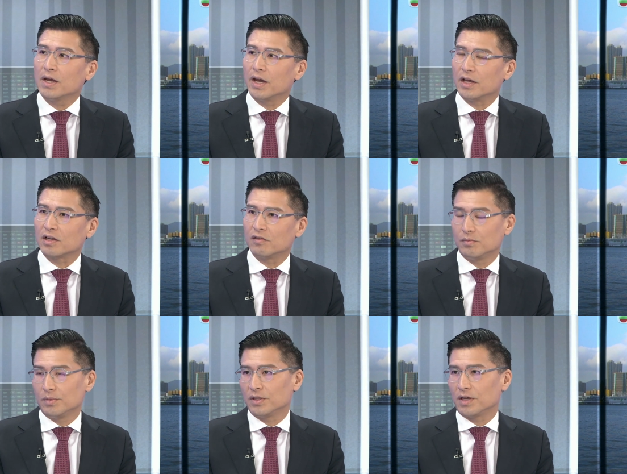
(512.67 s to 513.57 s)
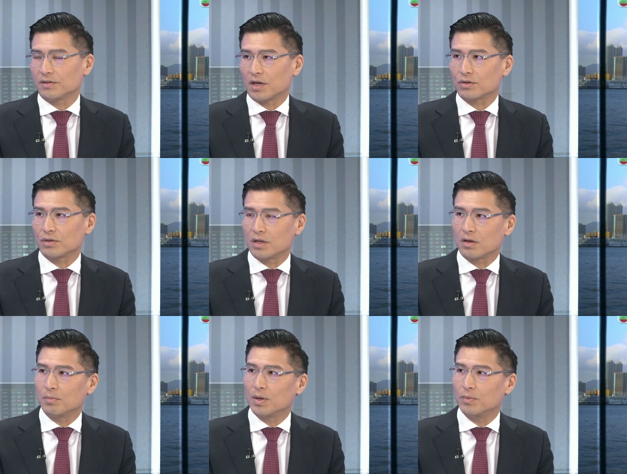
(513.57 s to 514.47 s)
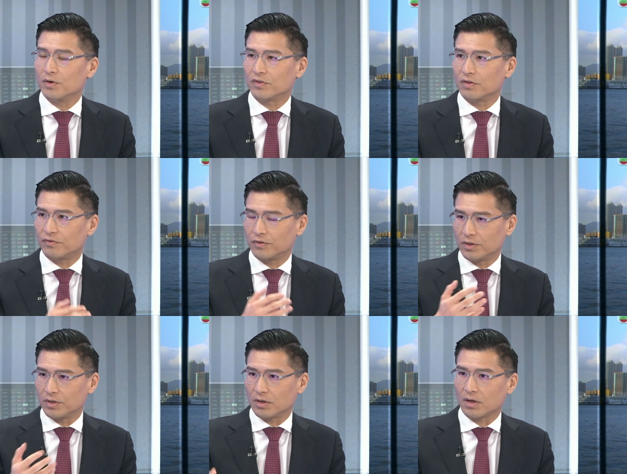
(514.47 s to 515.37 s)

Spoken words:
and government has actually come up with different